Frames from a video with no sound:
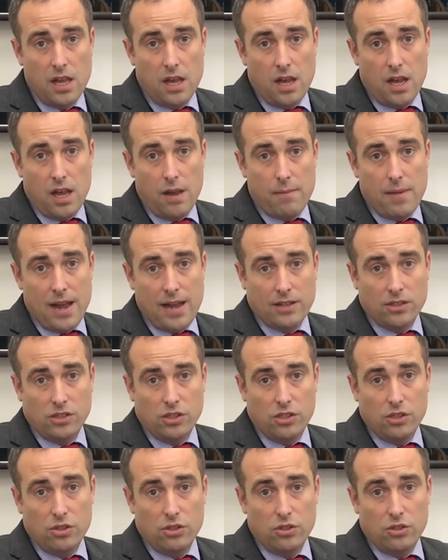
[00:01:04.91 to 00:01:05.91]
and
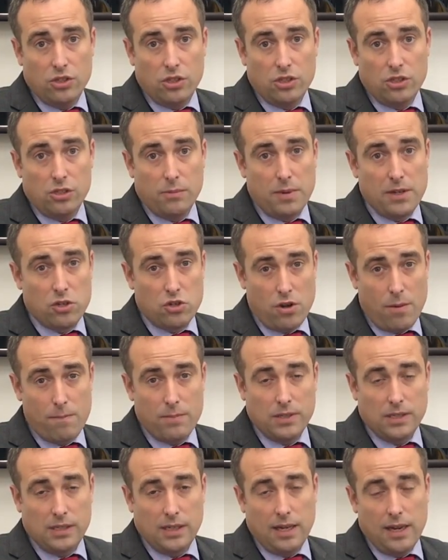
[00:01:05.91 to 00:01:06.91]
to be
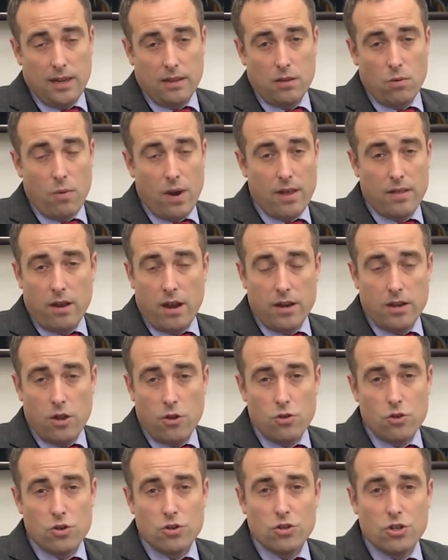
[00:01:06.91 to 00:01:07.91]
trumpeting it in the way that I know
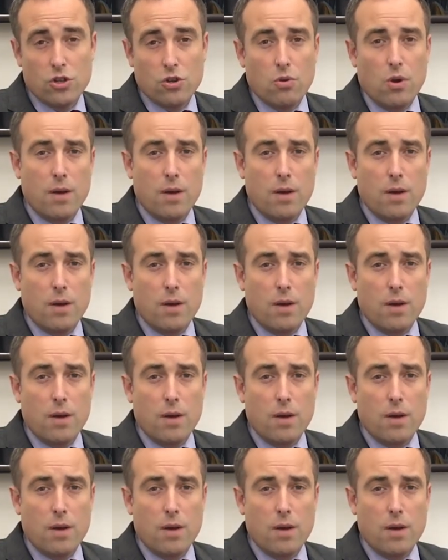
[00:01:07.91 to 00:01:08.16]
you do.